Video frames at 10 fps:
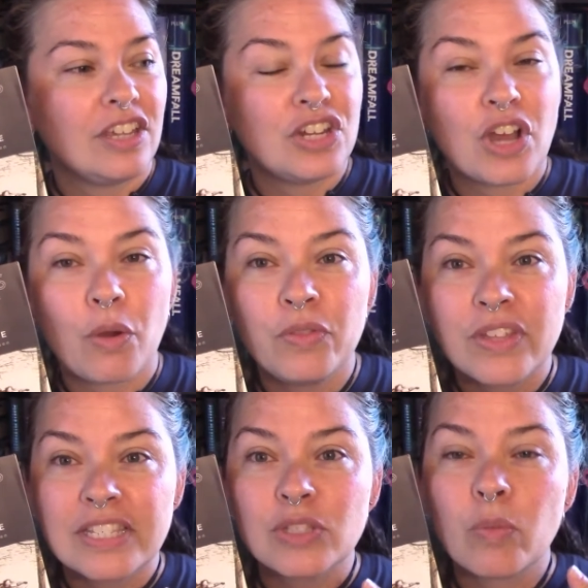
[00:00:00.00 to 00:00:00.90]
you know,
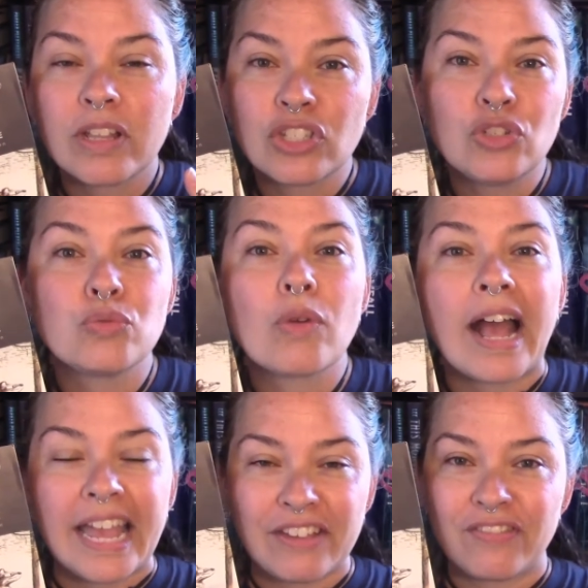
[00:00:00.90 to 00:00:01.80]
this is what's
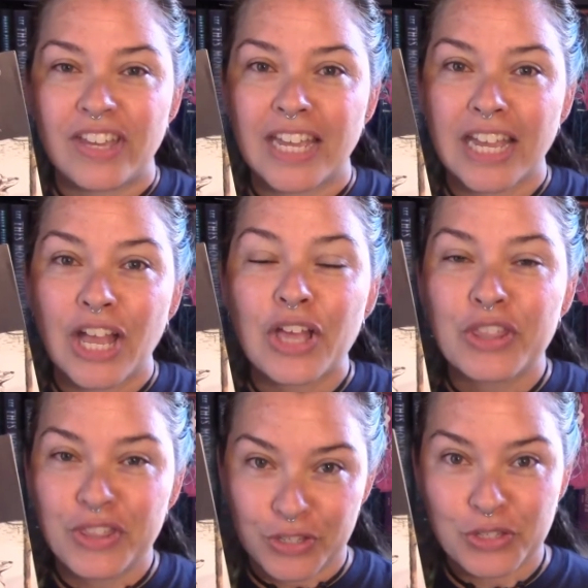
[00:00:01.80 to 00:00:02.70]
driving
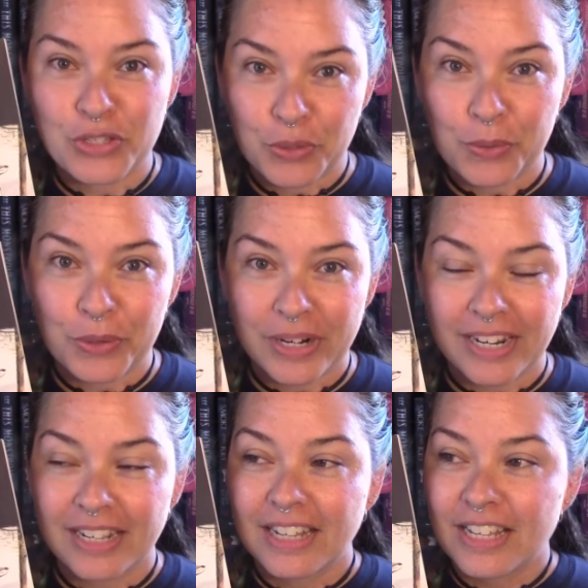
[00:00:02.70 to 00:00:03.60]
the
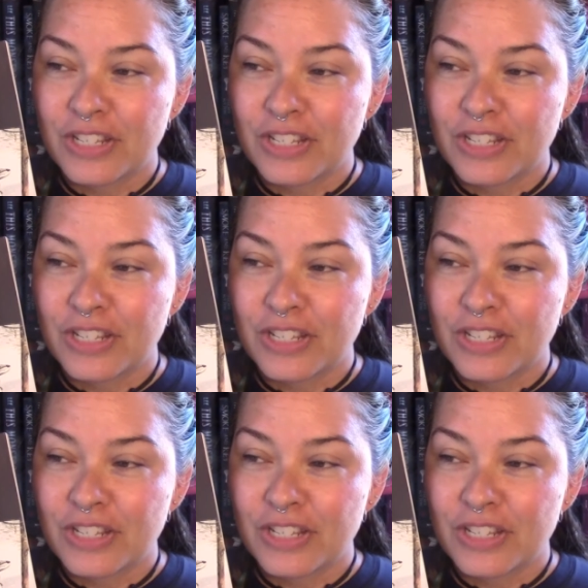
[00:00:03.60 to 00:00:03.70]
story.